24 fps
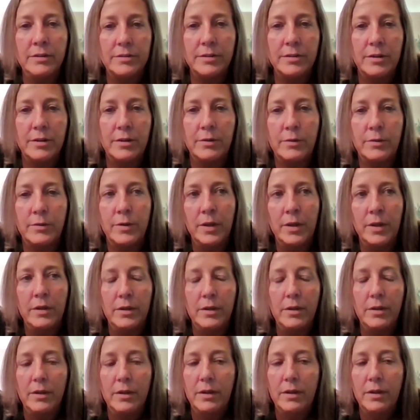So
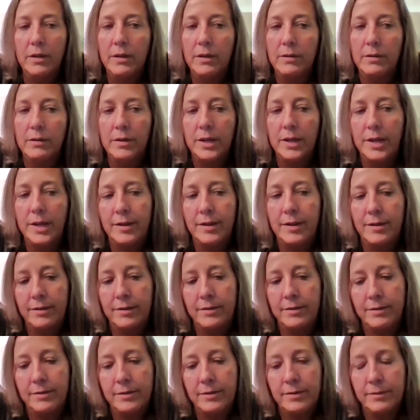
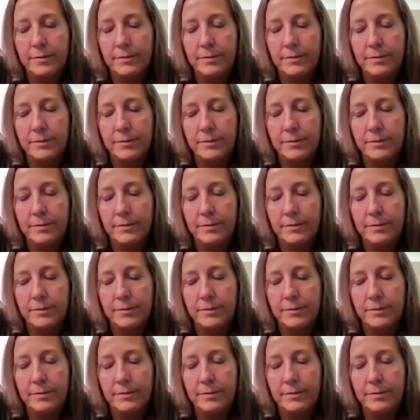uh,